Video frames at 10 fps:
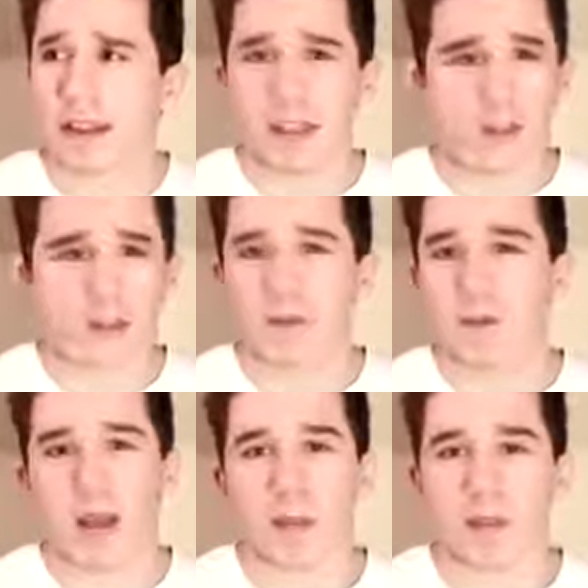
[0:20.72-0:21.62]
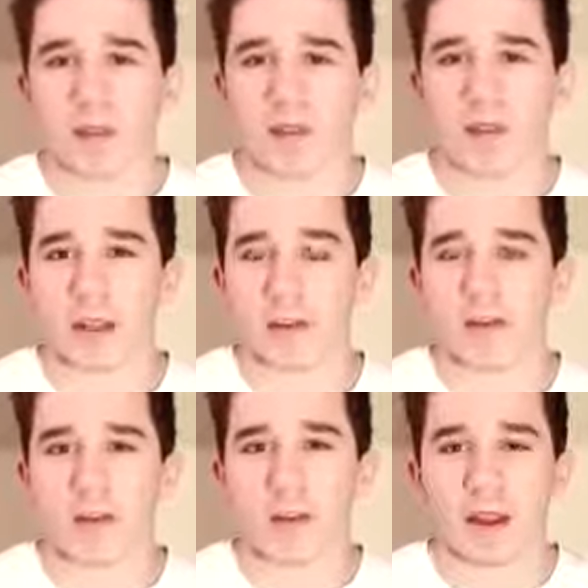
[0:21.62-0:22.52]
even though I post the tabs
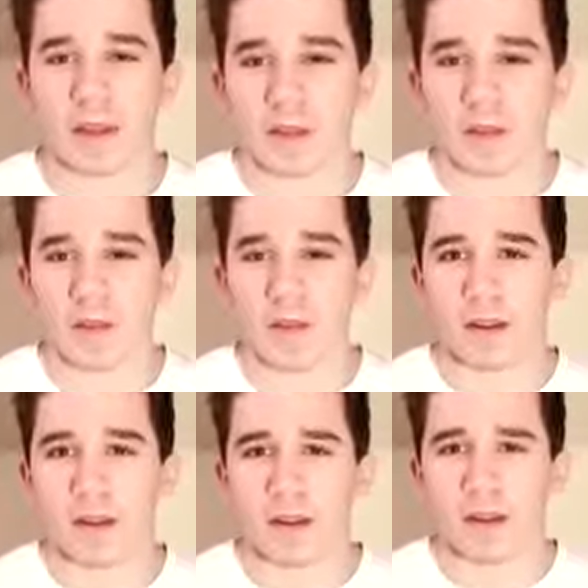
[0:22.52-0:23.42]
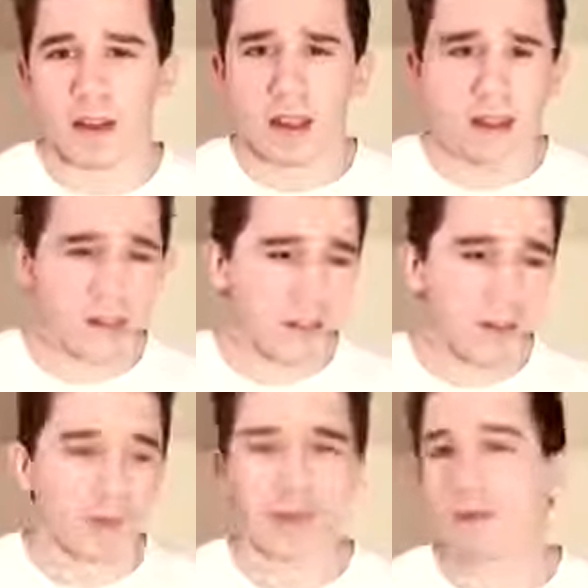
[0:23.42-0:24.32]
for my arrangements, and I
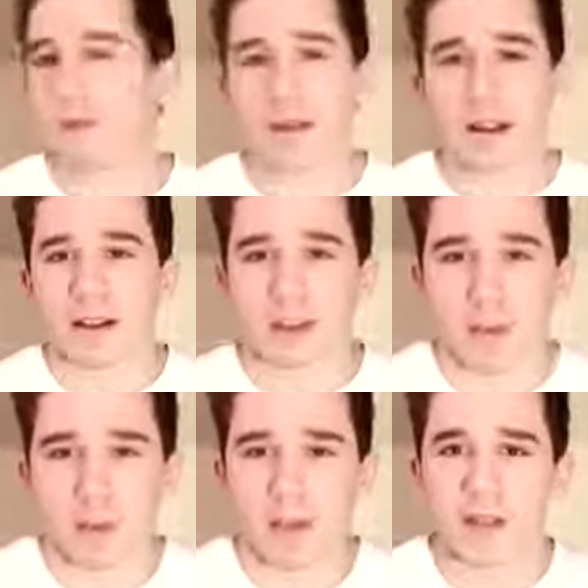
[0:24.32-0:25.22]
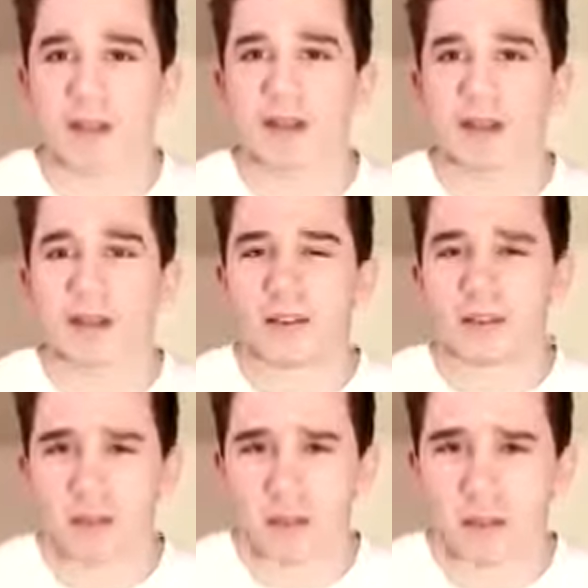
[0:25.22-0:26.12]
don't really know what else could I be explaining in
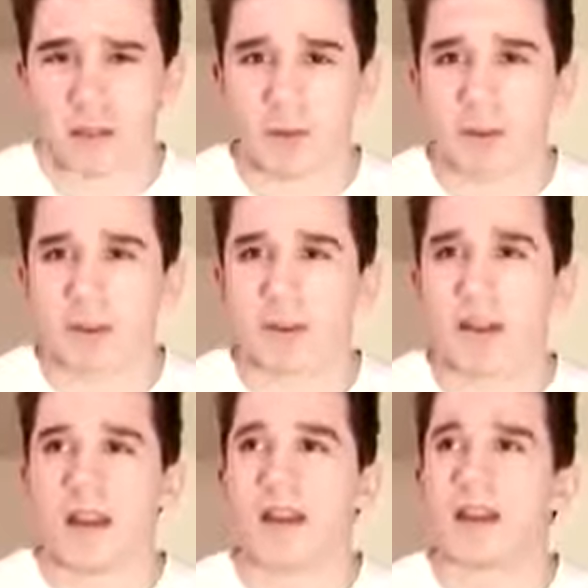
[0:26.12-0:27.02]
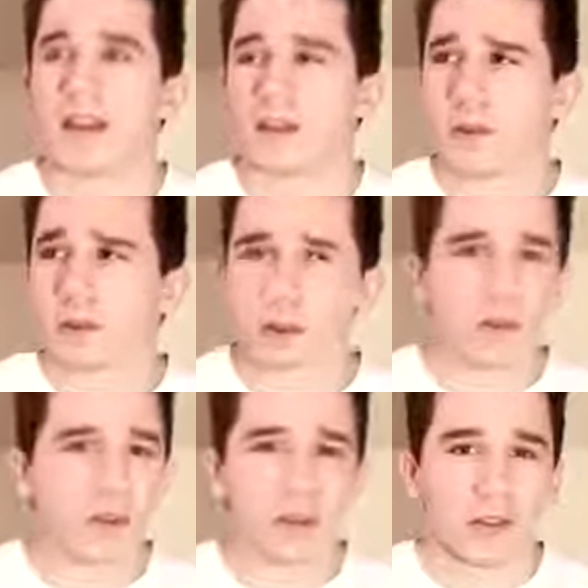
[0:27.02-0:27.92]
tutorial videos. So long
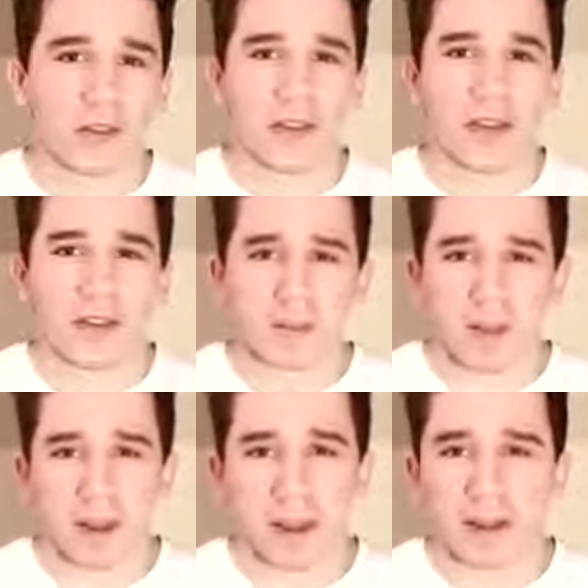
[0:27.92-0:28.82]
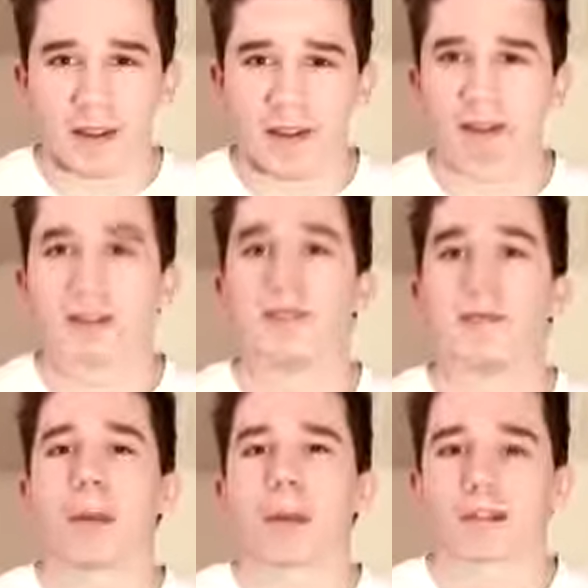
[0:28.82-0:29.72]
story short, that's why I decided to
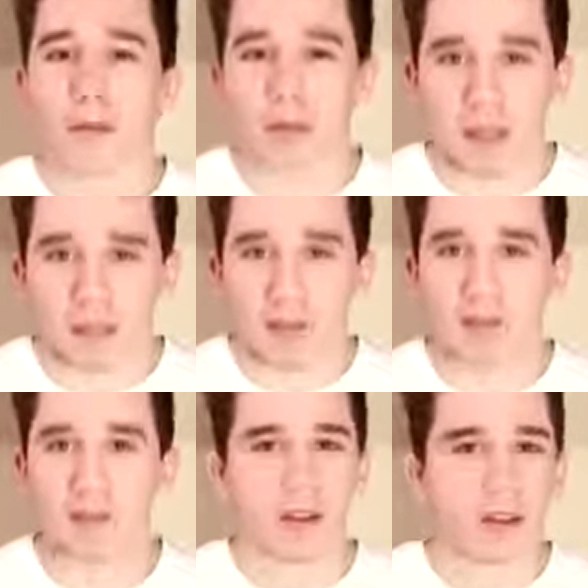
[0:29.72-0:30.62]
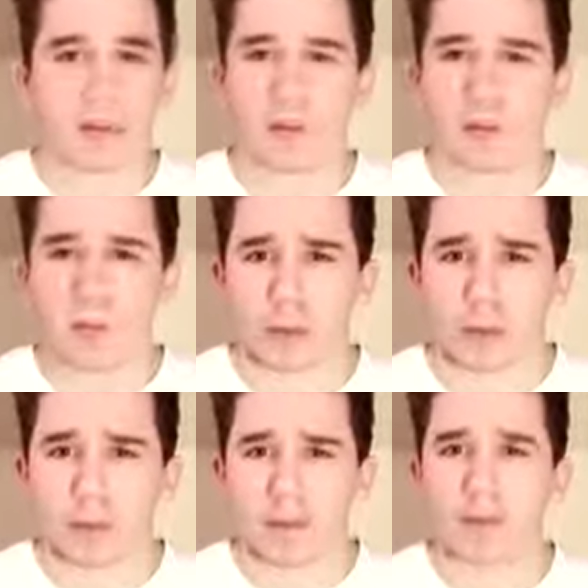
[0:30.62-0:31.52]
make some lessons starting from the
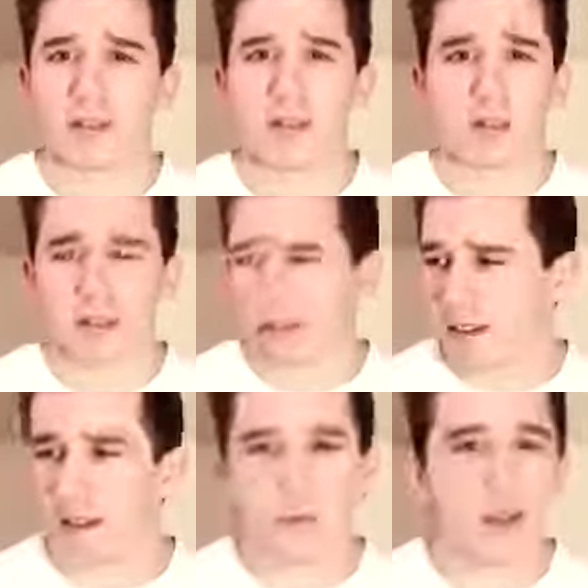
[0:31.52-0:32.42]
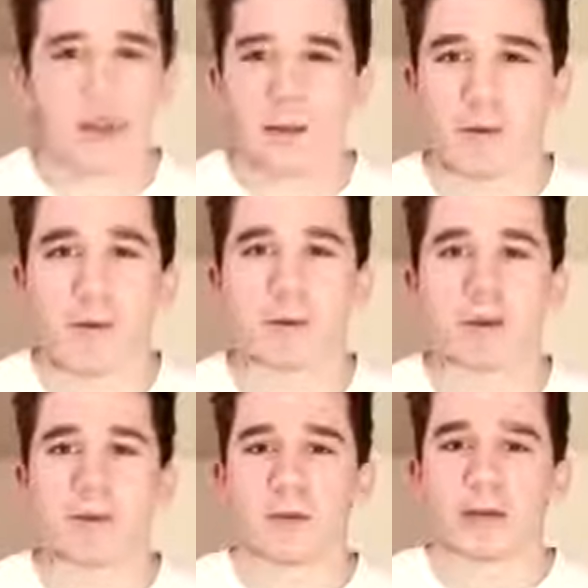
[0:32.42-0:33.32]
basics. This way everyone
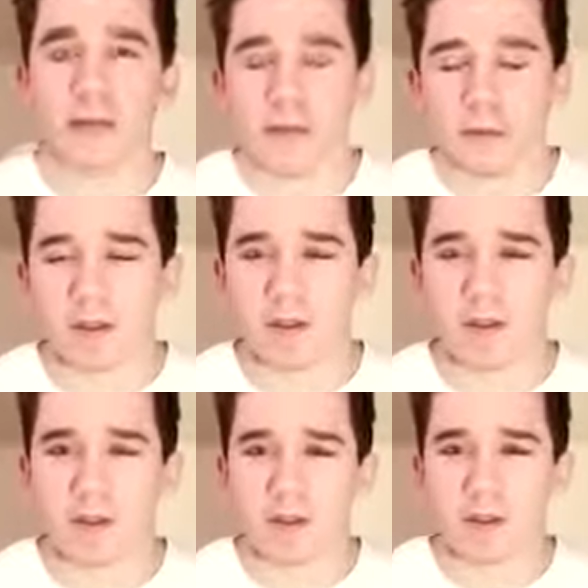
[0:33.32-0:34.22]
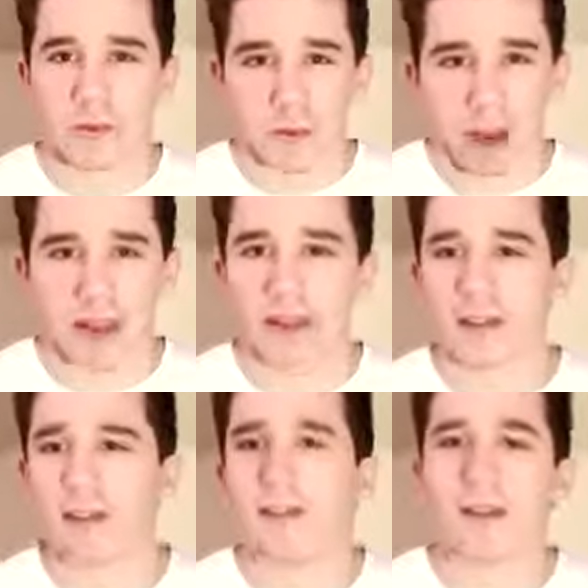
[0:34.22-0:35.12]
will be able to try and
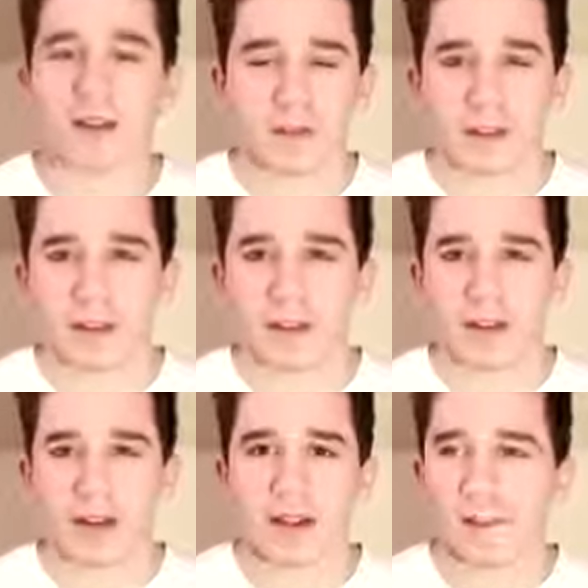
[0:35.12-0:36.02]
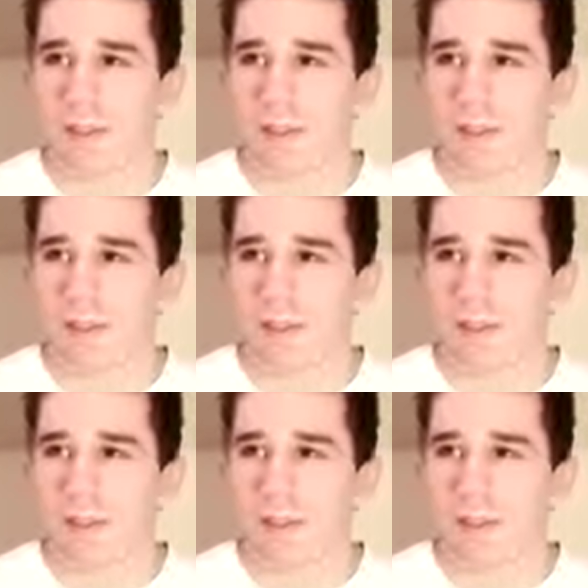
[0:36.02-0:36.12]
learn playing fingerstyle.